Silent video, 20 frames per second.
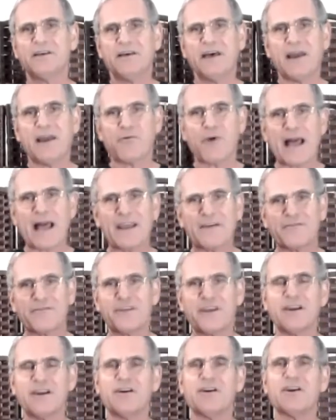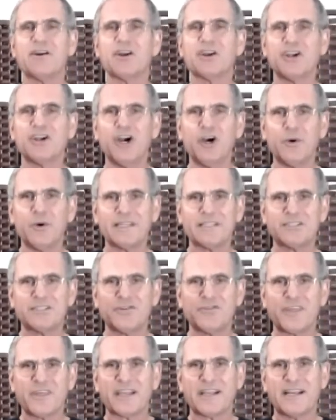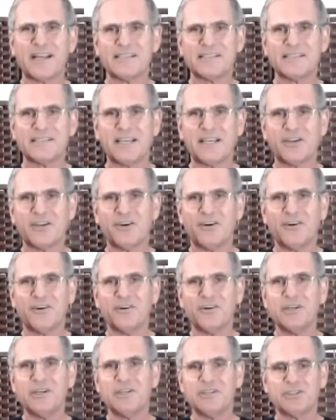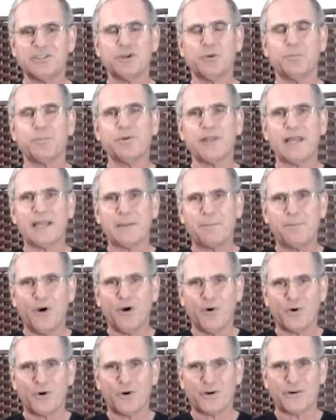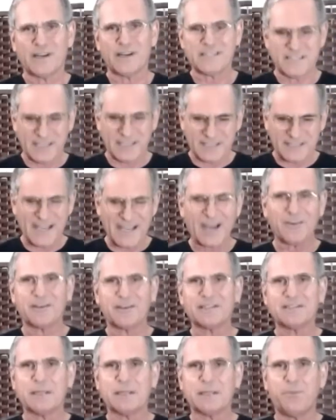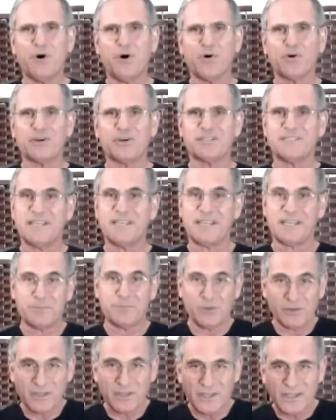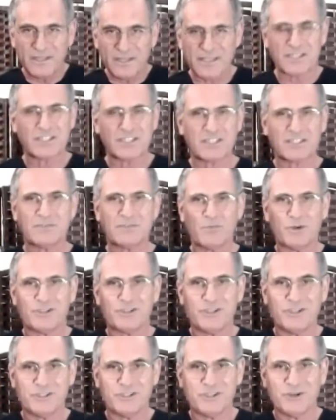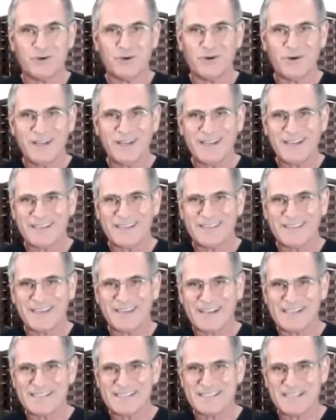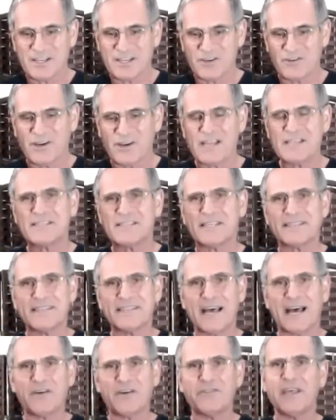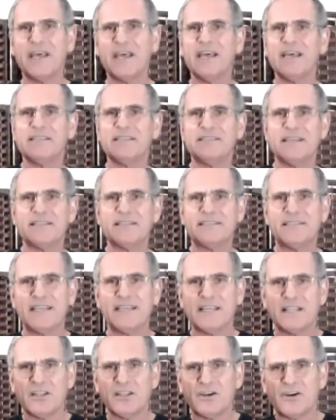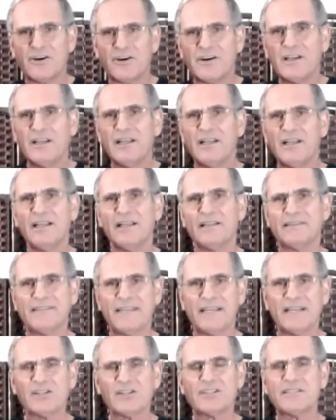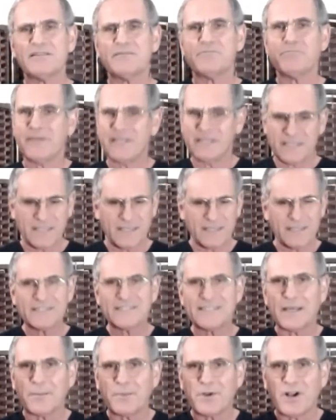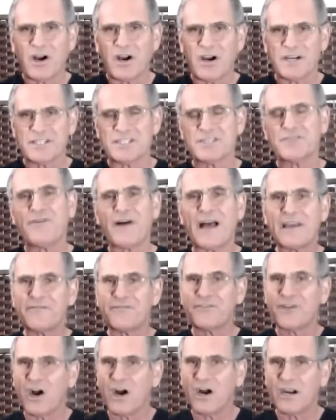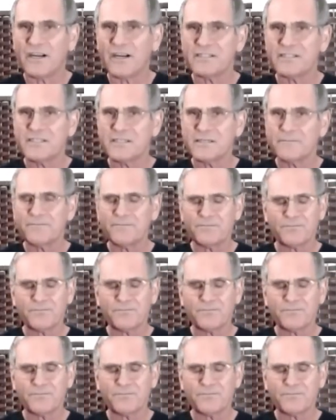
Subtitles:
arrive there, go into the casino to play poker. I sit down at the poker table. That's what you do in the casino. I sit down. The dealer deals me some cards, 5 cards.